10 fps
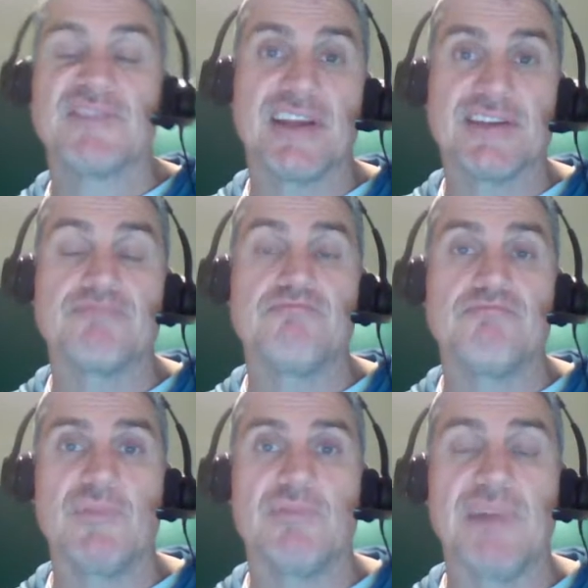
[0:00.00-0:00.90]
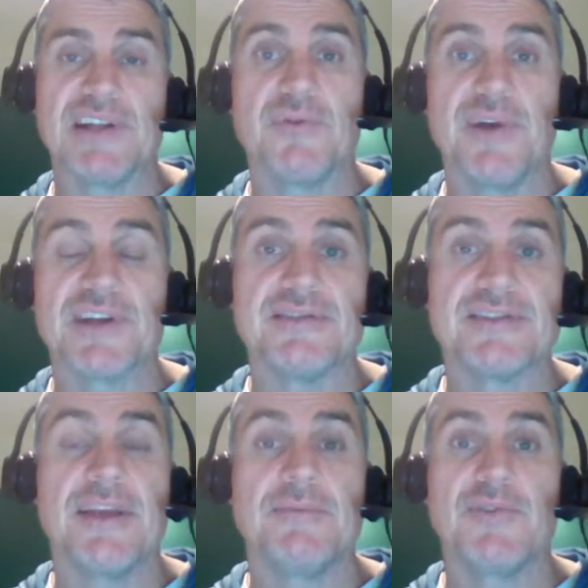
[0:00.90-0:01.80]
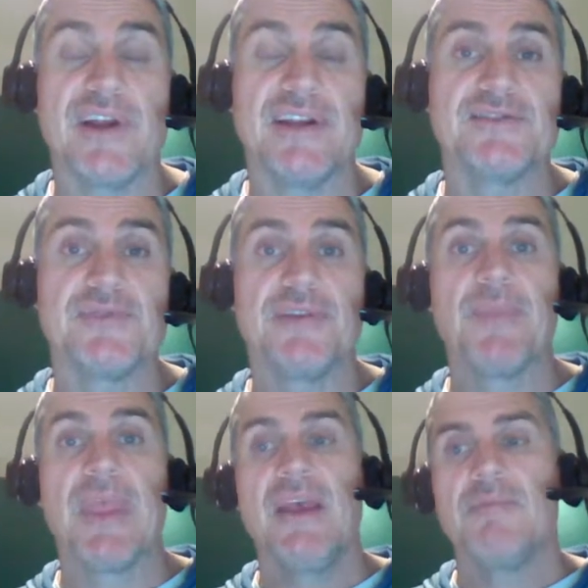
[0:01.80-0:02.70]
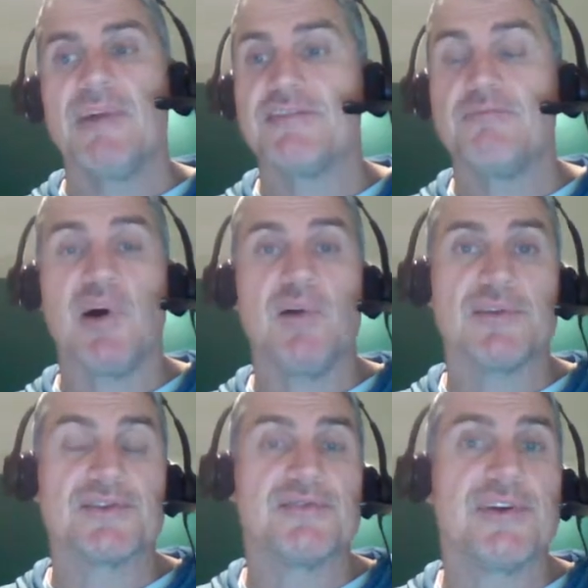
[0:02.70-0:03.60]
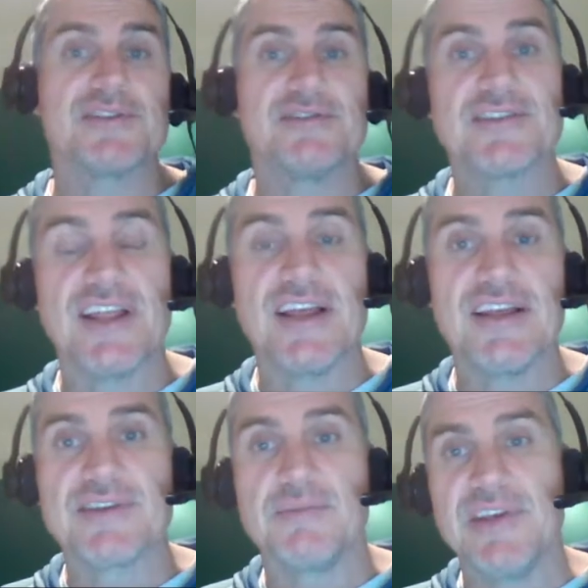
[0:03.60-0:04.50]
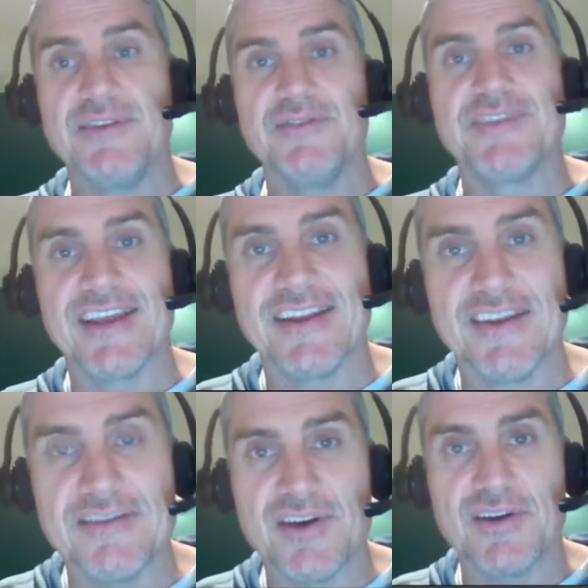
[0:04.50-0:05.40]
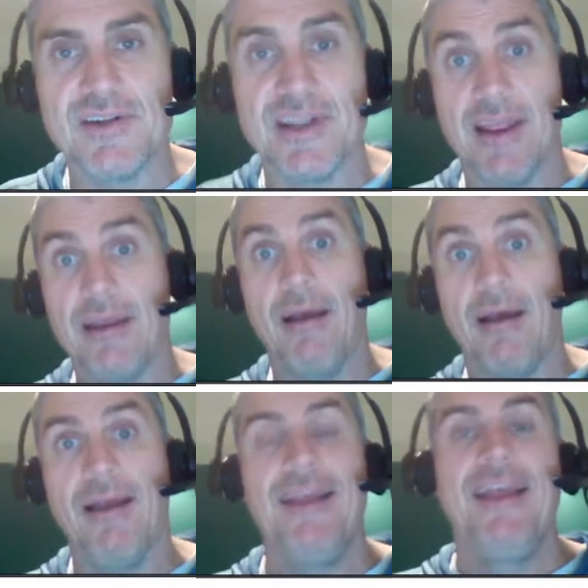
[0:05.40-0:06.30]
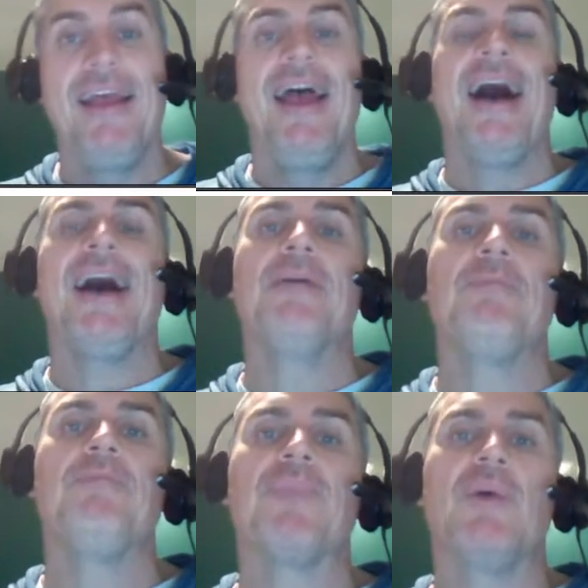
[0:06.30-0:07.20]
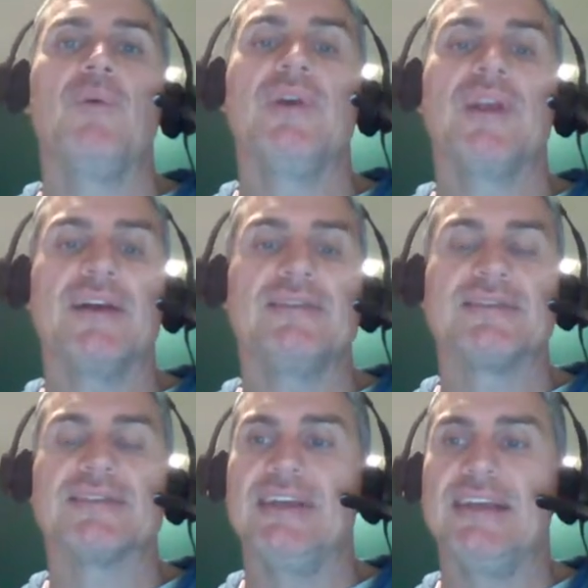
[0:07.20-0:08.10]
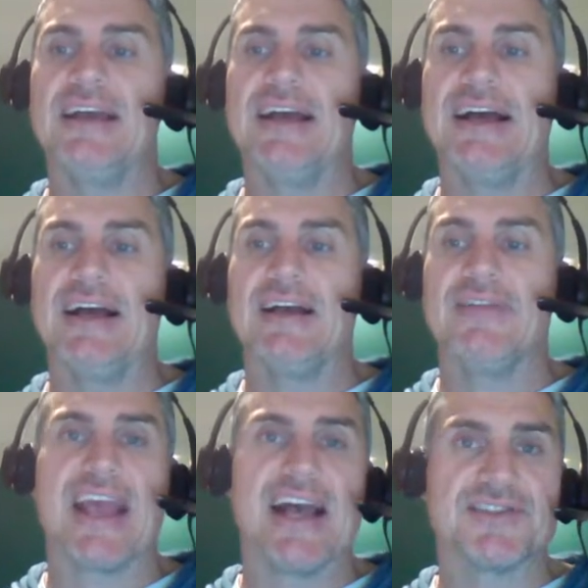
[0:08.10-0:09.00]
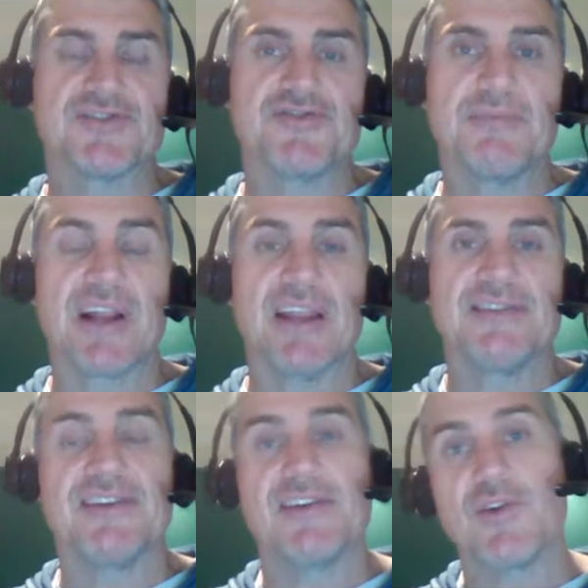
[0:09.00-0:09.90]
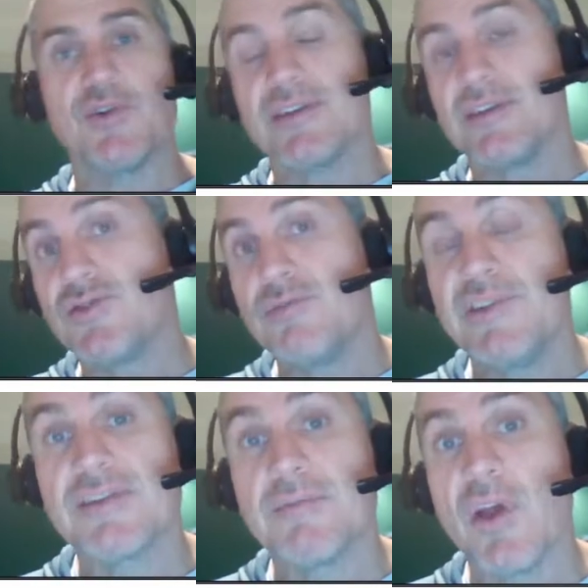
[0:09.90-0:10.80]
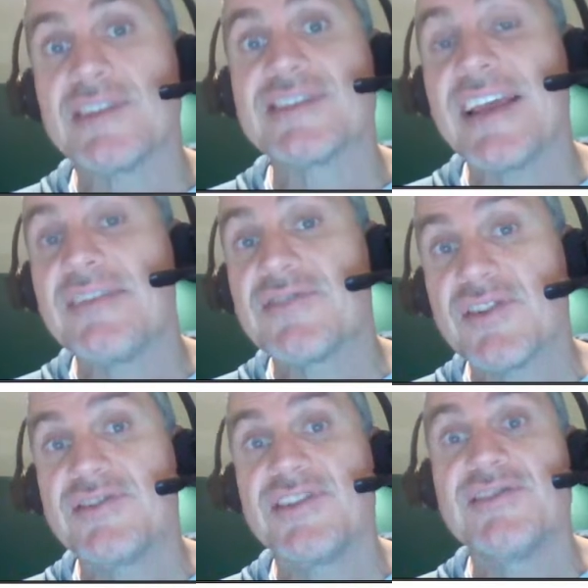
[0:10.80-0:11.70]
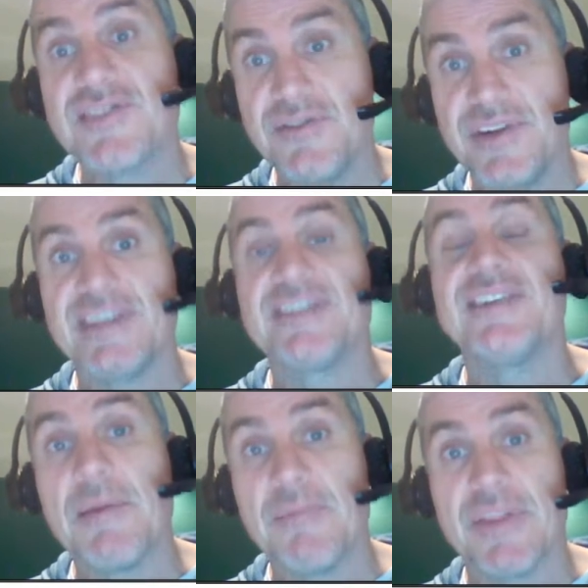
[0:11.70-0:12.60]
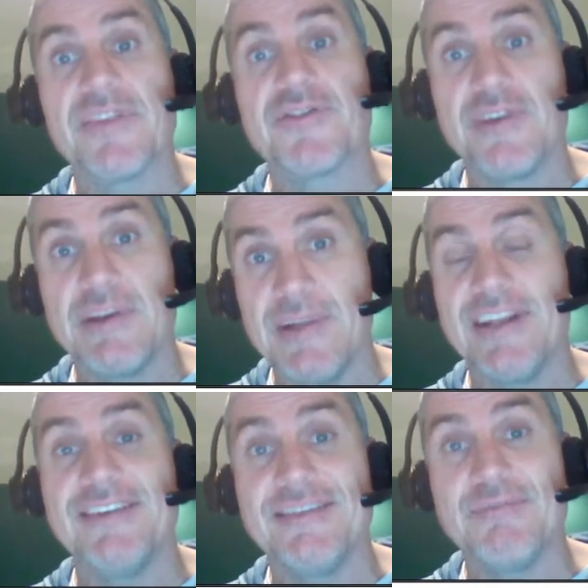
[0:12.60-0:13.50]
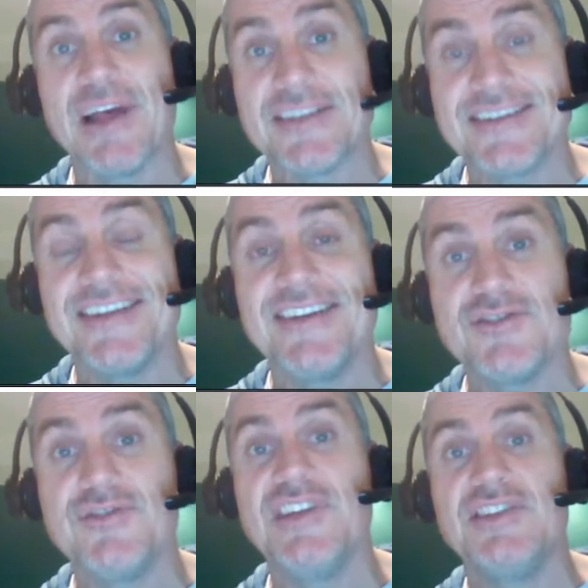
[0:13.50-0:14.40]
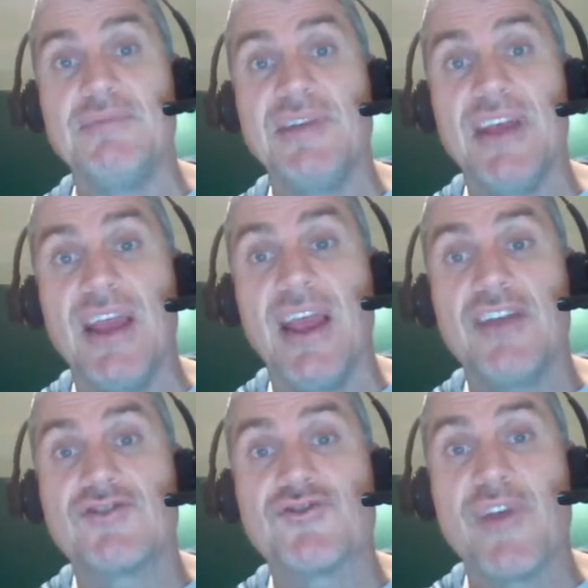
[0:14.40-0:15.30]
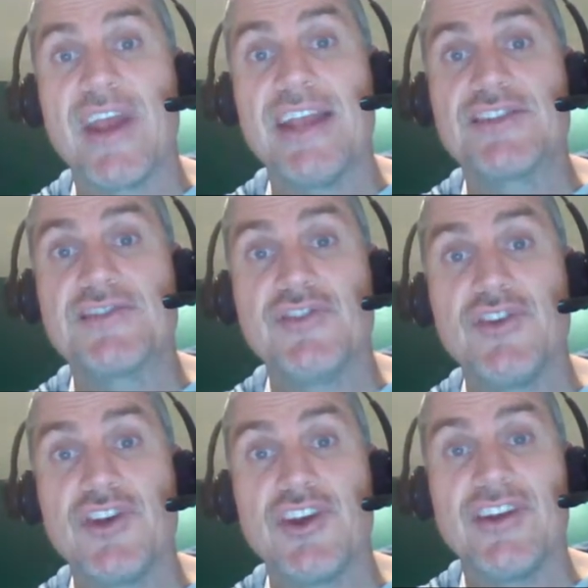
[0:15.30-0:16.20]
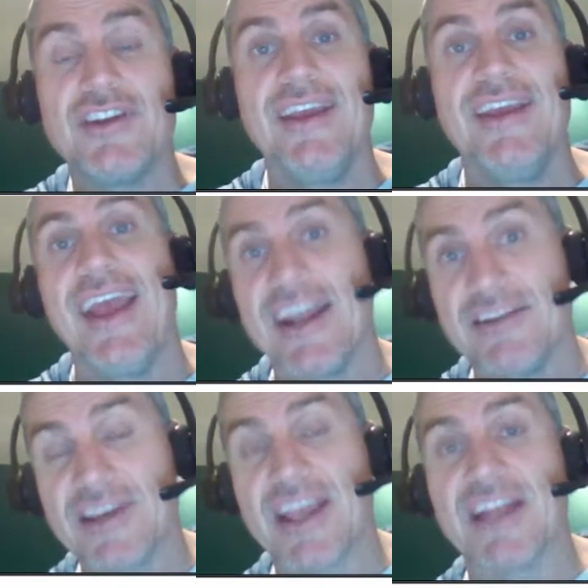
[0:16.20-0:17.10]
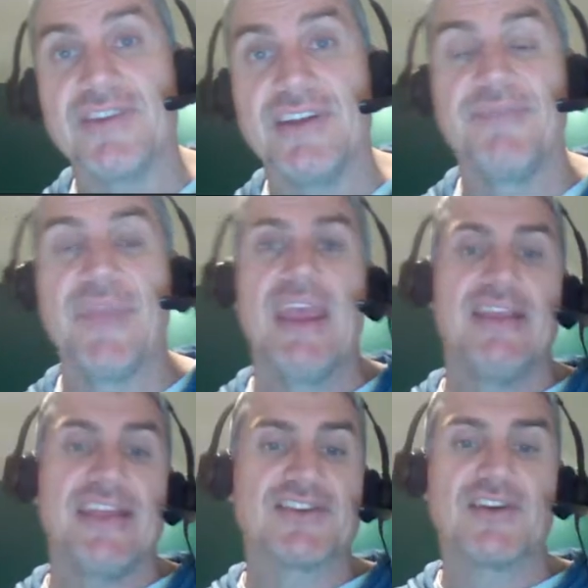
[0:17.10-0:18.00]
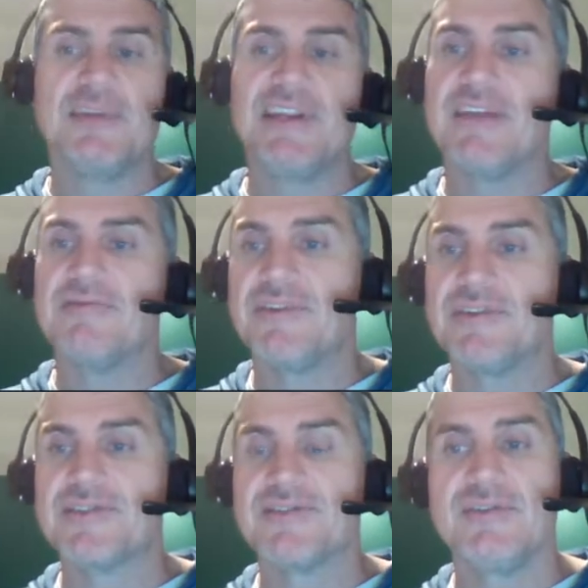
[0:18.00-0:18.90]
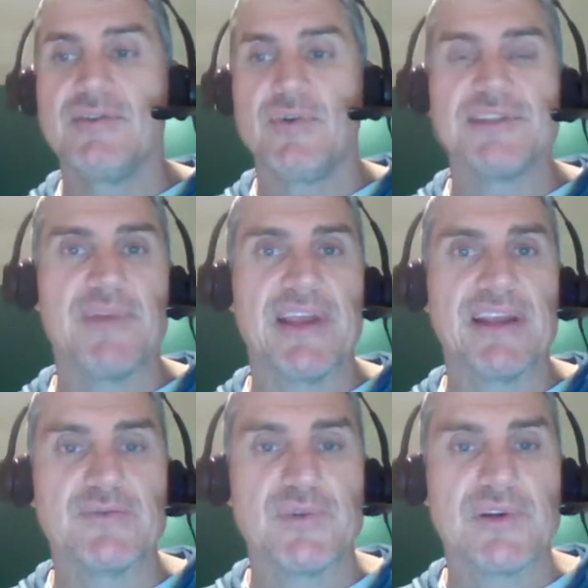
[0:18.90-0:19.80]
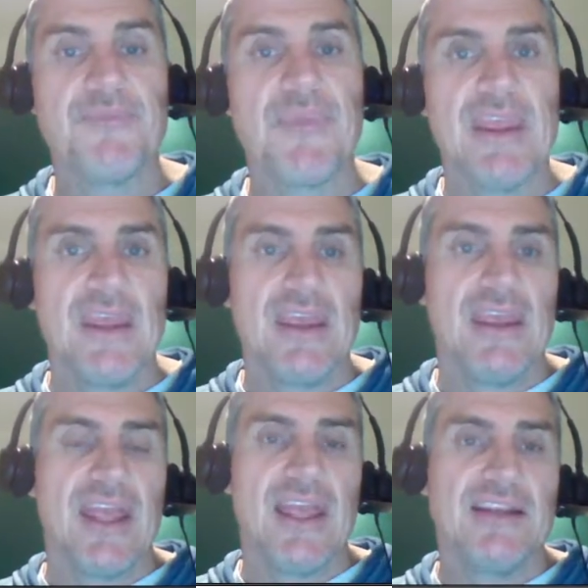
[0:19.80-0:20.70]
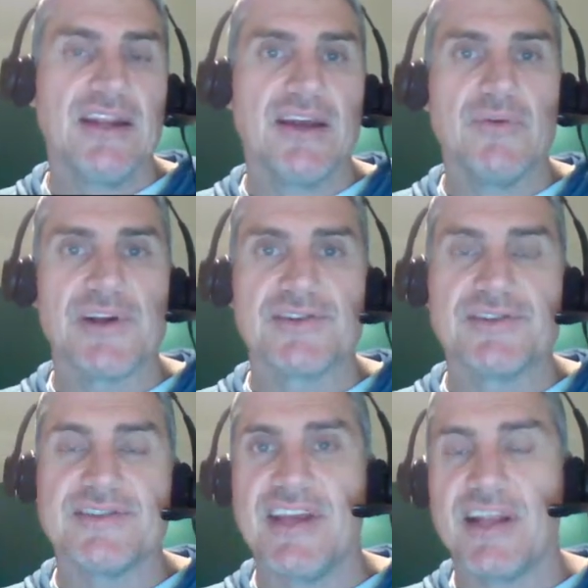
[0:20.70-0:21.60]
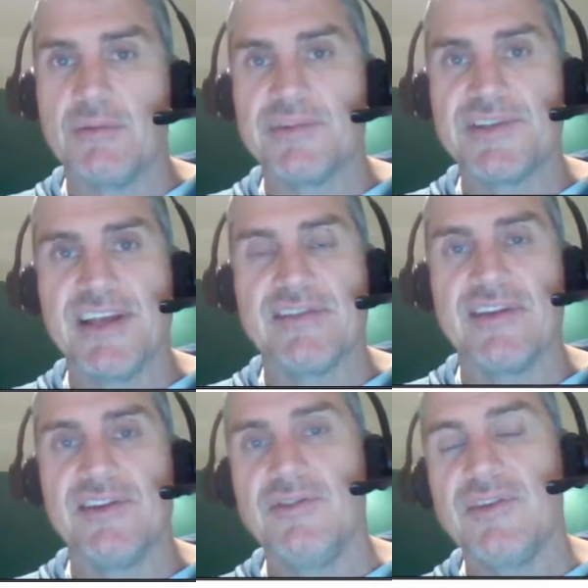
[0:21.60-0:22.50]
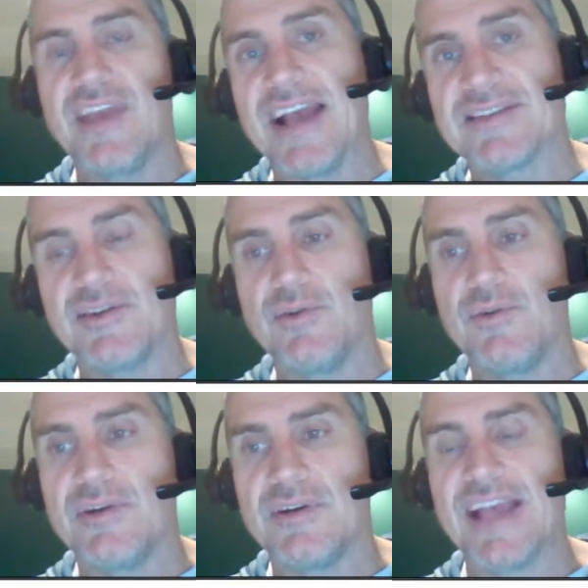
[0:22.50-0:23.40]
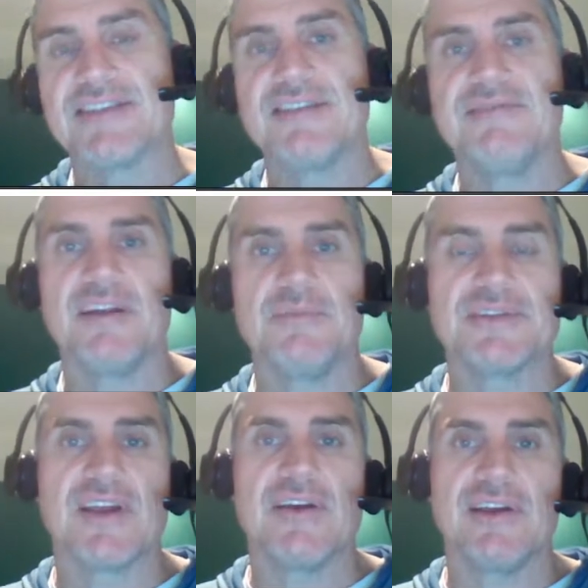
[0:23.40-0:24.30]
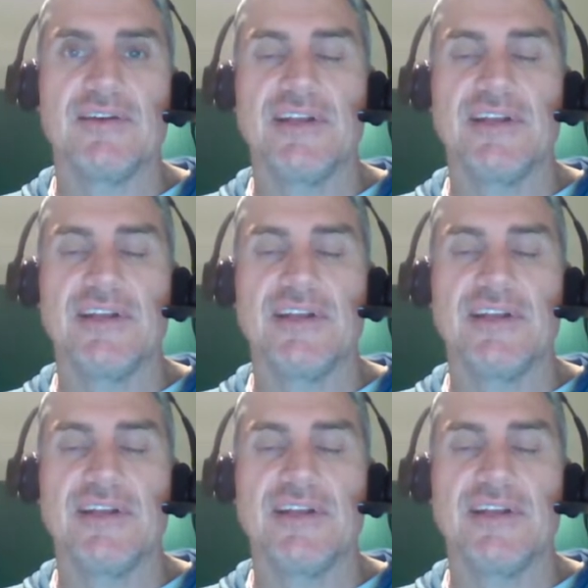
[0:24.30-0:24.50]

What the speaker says: as a bunch of Russians seem to run Israel, a bunch of Polish and Russian Slavs appear to have taken over the Holy Land. We're going to see the Gaza Strip cleansed, and of course there should be some nice safe zones in Syria to dump the 3 million Palestinians who need to be transferred out of the country. That's got to be done very soon, the West Bank as well. And you know, Russia's there, it'll protect the new gas and gas developments going on